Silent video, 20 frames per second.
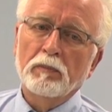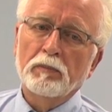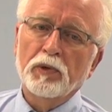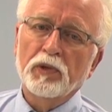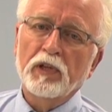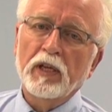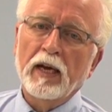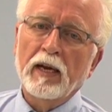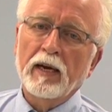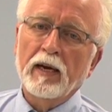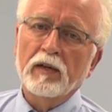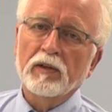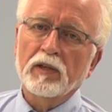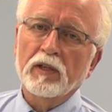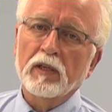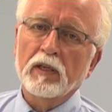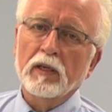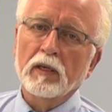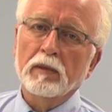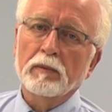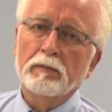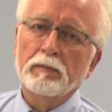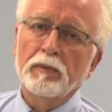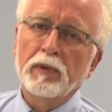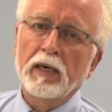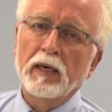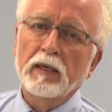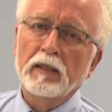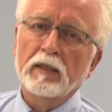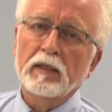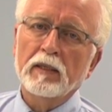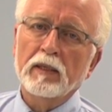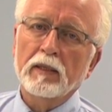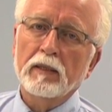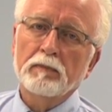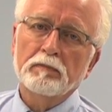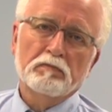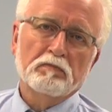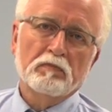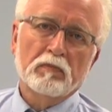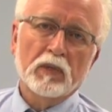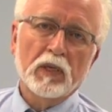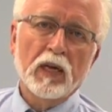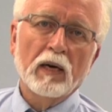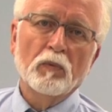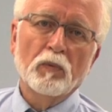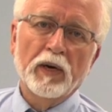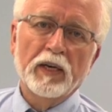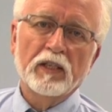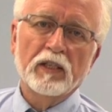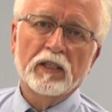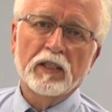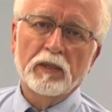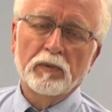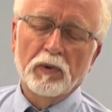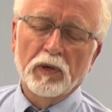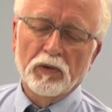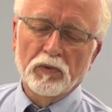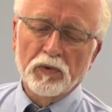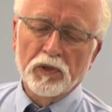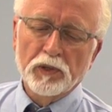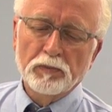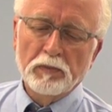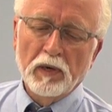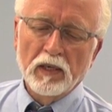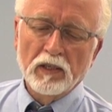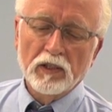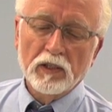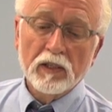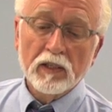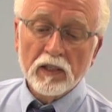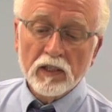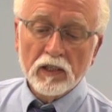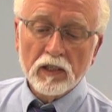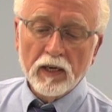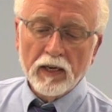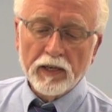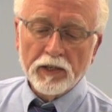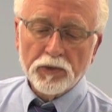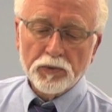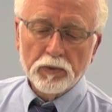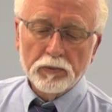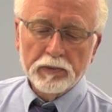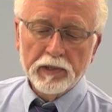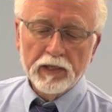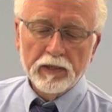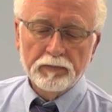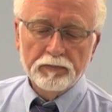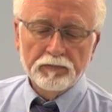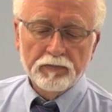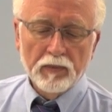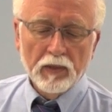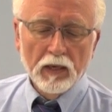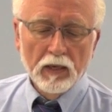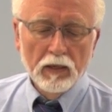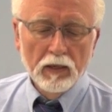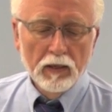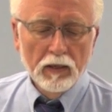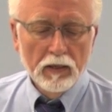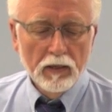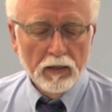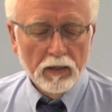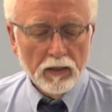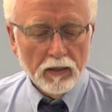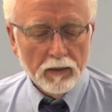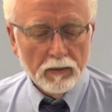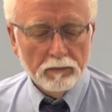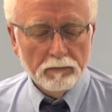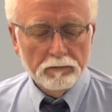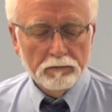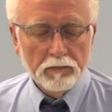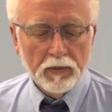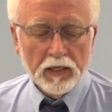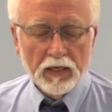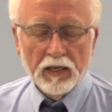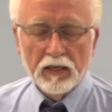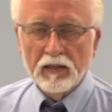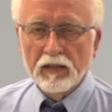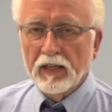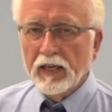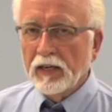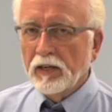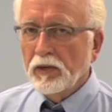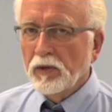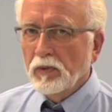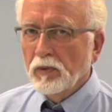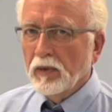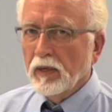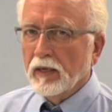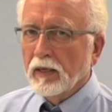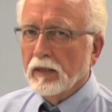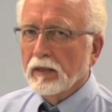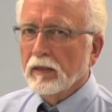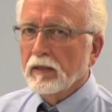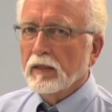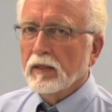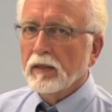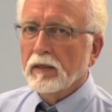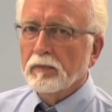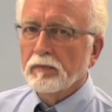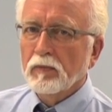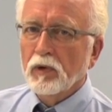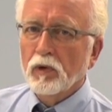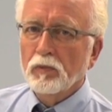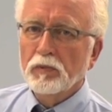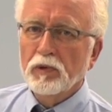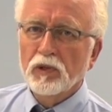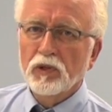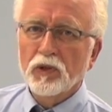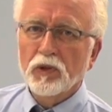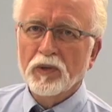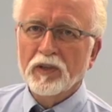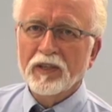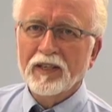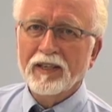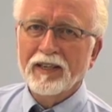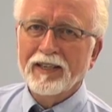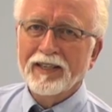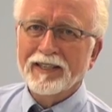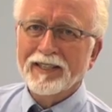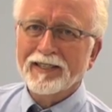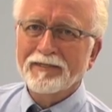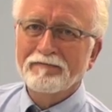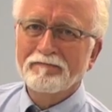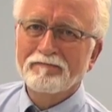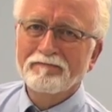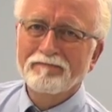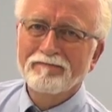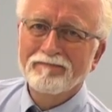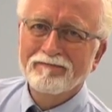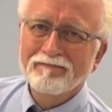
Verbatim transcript: and put that out there, but um, kind of wait to see what the response to this class will be. Um, again, thank you and um, hope you enjoyed the class.